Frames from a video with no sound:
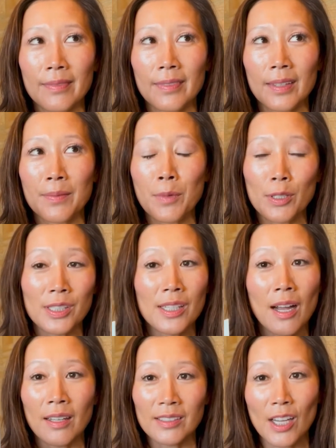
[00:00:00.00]
most
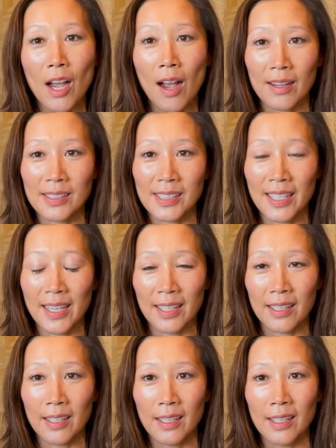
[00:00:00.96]

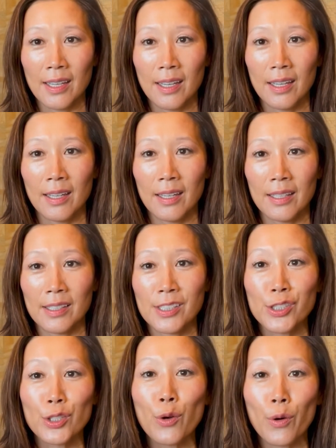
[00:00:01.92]
non-toxic
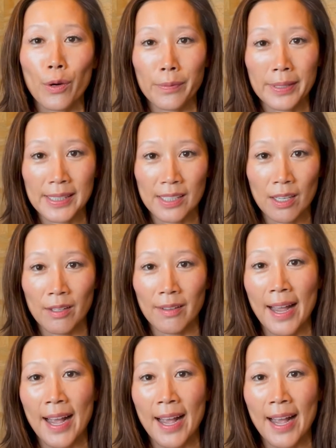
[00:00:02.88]
score result,